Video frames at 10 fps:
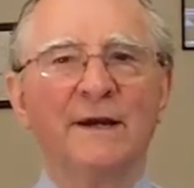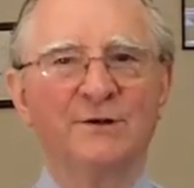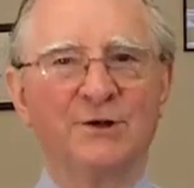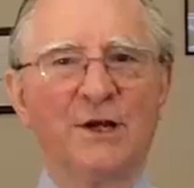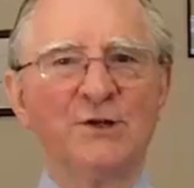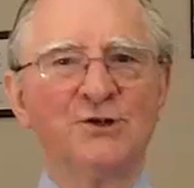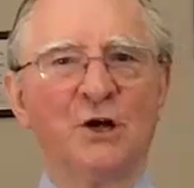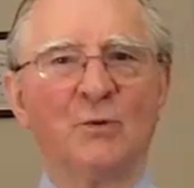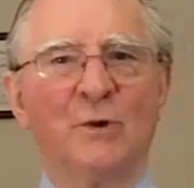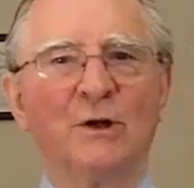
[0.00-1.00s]
In today's
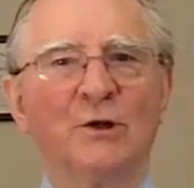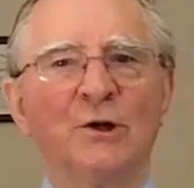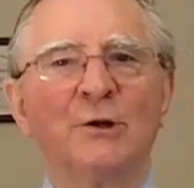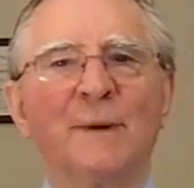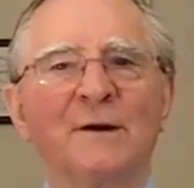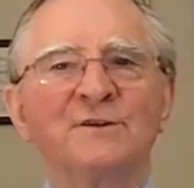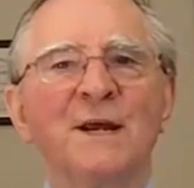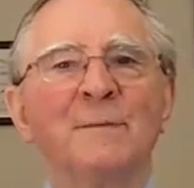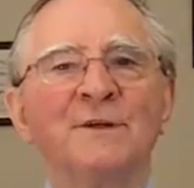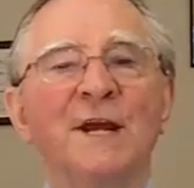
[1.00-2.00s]
show we'll learn about
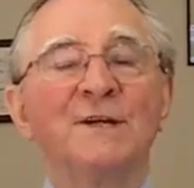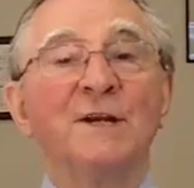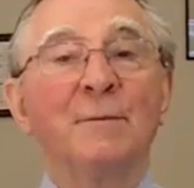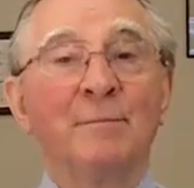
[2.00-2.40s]
demodectic